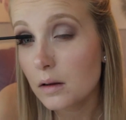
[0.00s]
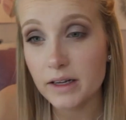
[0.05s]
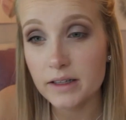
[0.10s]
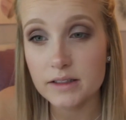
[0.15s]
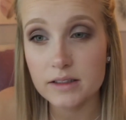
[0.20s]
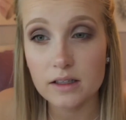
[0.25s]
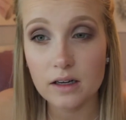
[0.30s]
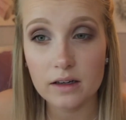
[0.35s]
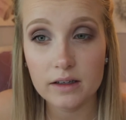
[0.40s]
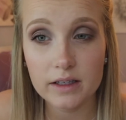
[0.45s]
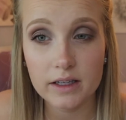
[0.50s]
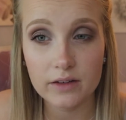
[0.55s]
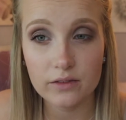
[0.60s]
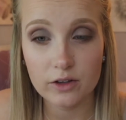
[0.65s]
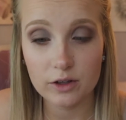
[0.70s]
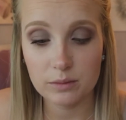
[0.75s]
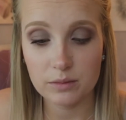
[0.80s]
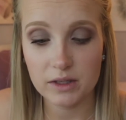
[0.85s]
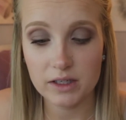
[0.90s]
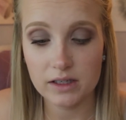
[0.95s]
It's not
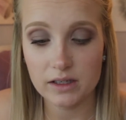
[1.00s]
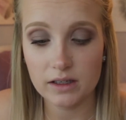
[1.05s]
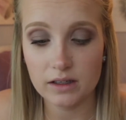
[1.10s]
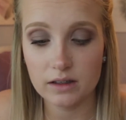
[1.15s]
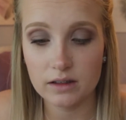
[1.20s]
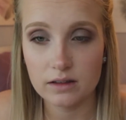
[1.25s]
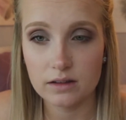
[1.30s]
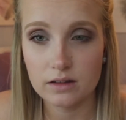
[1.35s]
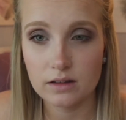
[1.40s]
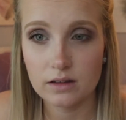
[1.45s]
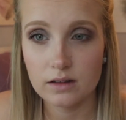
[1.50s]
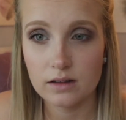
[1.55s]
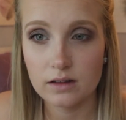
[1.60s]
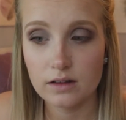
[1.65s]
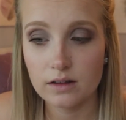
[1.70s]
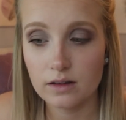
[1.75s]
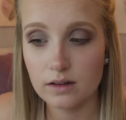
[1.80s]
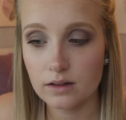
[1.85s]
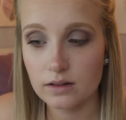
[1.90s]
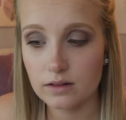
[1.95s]
giving me
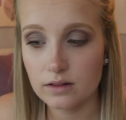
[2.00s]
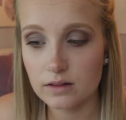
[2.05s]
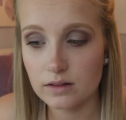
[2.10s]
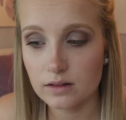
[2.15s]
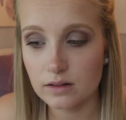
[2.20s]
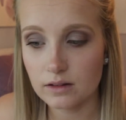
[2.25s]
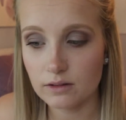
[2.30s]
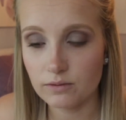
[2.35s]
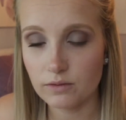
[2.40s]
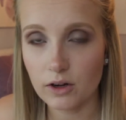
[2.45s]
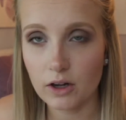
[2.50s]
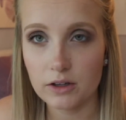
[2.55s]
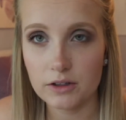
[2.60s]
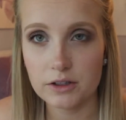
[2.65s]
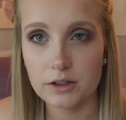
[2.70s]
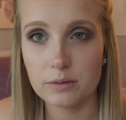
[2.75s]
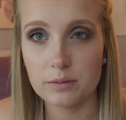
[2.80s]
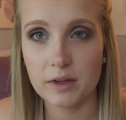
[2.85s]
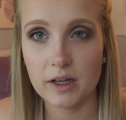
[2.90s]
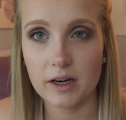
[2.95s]
the
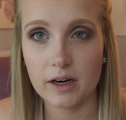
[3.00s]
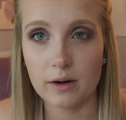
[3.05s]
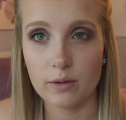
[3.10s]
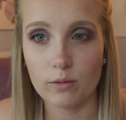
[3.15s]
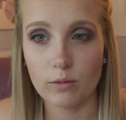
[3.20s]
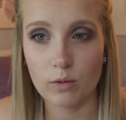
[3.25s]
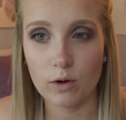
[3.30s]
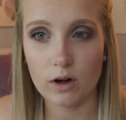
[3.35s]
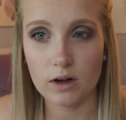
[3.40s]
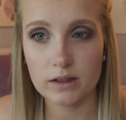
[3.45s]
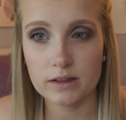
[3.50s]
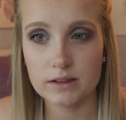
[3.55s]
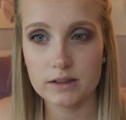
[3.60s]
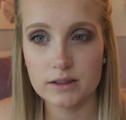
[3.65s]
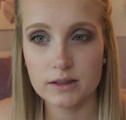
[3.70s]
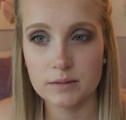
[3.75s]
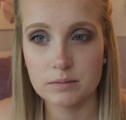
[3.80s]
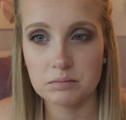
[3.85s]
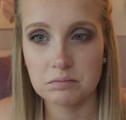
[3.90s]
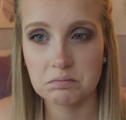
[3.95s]
volume that I
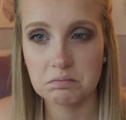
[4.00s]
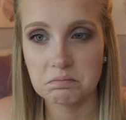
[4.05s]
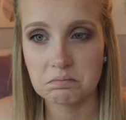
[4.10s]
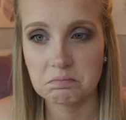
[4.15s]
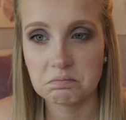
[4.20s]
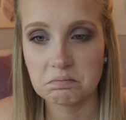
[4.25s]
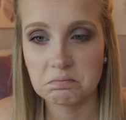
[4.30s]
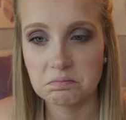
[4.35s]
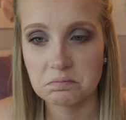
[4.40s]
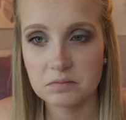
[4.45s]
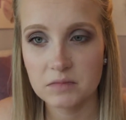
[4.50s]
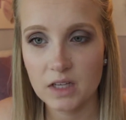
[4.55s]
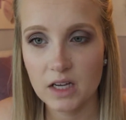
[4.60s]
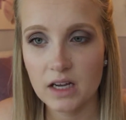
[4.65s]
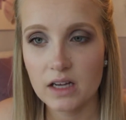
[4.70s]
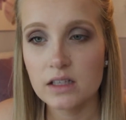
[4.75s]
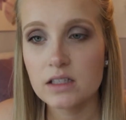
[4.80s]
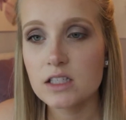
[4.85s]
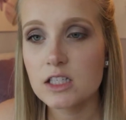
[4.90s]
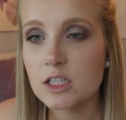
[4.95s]
want.
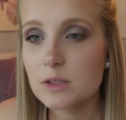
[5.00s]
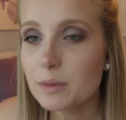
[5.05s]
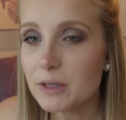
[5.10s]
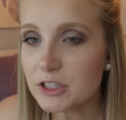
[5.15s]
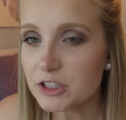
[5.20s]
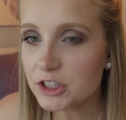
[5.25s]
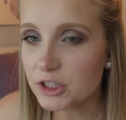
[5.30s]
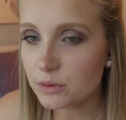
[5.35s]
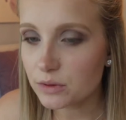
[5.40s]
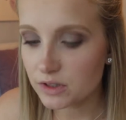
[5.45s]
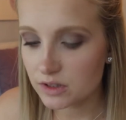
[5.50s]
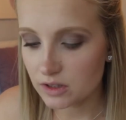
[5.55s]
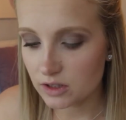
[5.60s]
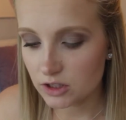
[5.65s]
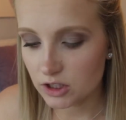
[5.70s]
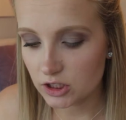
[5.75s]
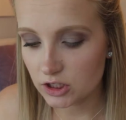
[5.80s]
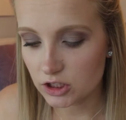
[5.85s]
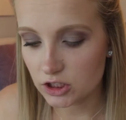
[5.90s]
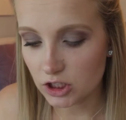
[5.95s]
Especially with
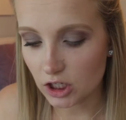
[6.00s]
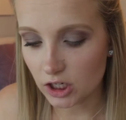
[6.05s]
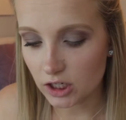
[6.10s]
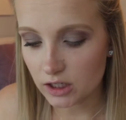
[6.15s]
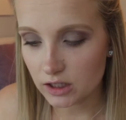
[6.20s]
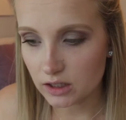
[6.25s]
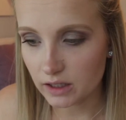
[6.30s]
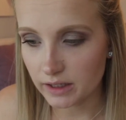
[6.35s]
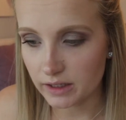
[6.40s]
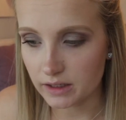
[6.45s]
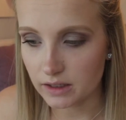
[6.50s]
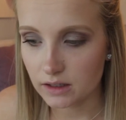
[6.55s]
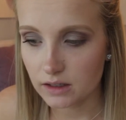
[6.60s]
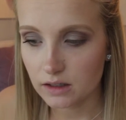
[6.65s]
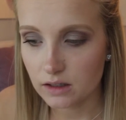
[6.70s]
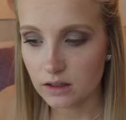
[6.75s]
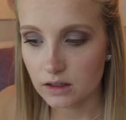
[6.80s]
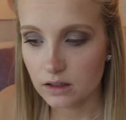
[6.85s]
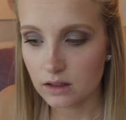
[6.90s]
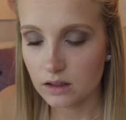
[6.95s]
such a dark, like,
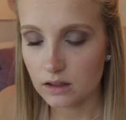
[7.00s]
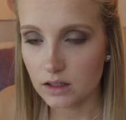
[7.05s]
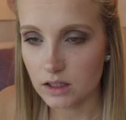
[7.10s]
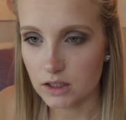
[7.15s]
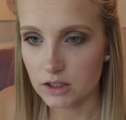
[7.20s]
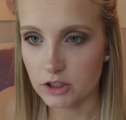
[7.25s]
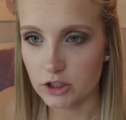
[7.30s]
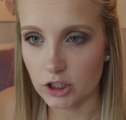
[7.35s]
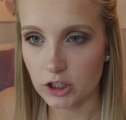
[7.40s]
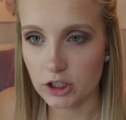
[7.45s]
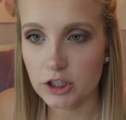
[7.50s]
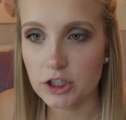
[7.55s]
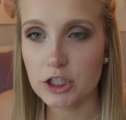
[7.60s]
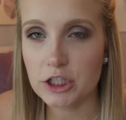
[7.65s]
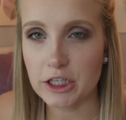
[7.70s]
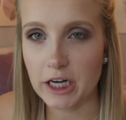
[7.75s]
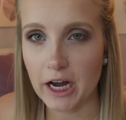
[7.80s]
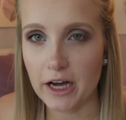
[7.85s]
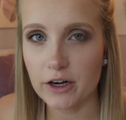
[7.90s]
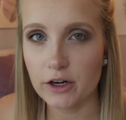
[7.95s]
dark
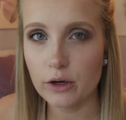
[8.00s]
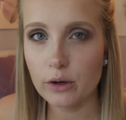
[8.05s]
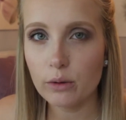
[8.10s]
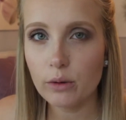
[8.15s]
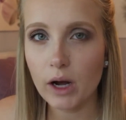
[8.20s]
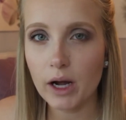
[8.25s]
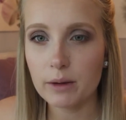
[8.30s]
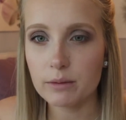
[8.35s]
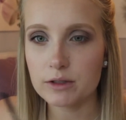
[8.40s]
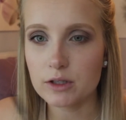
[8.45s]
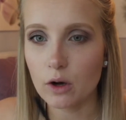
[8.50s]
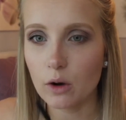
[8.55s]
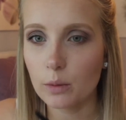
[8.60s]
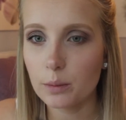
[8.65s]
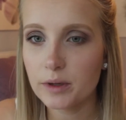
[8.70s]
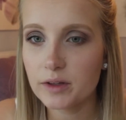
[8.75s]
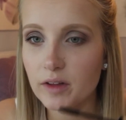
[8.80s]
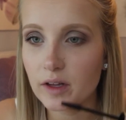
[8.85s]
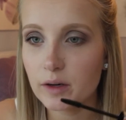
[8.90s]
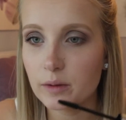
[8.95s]
shadow, I was
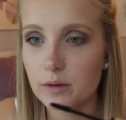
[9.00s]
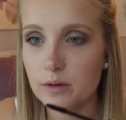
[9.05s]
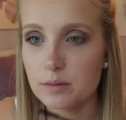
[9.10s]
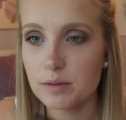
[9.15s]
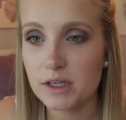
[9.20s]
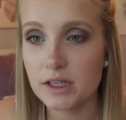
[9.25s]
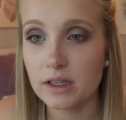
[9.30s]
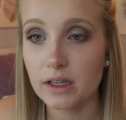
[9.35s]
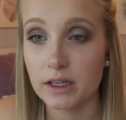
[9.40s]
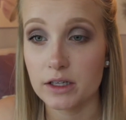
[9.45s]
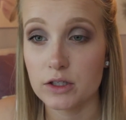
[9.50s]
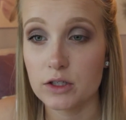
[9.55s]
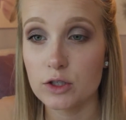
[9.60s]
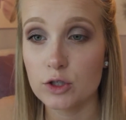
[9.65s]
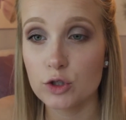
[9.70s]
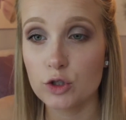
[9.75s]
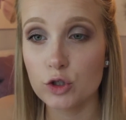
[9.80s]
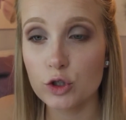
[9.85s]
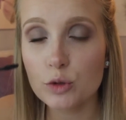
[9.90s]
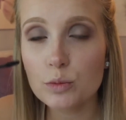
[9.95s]
hoping that it would be, like,
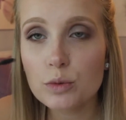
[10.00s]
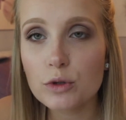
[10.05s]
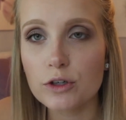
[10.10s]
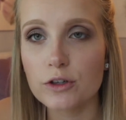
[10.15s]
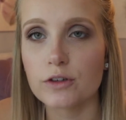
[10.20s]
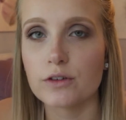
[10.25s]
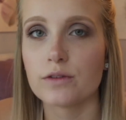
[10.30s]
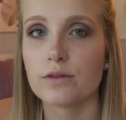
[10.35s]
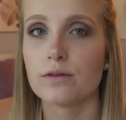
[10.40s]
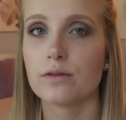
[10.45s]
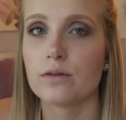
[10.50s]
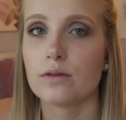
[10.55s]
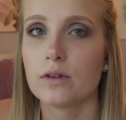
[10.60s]
super,